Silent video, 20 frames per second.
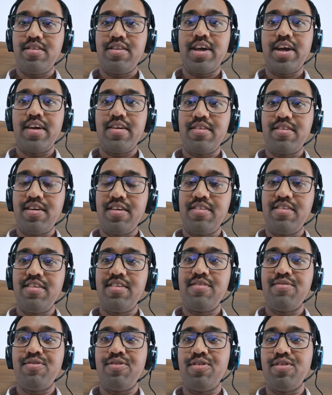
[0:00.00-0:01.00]
Thanks,
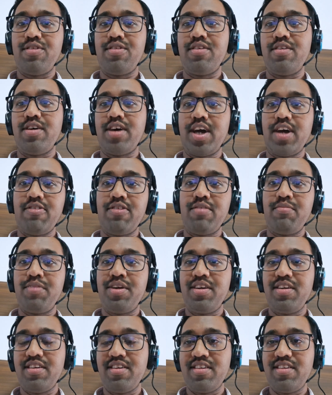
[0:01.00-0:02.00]
Ashish, for having
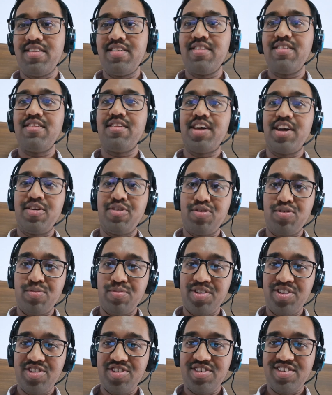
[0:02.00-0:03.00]
me here. Thank you so
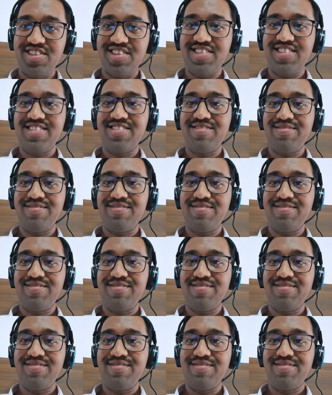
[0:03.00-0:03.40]
much.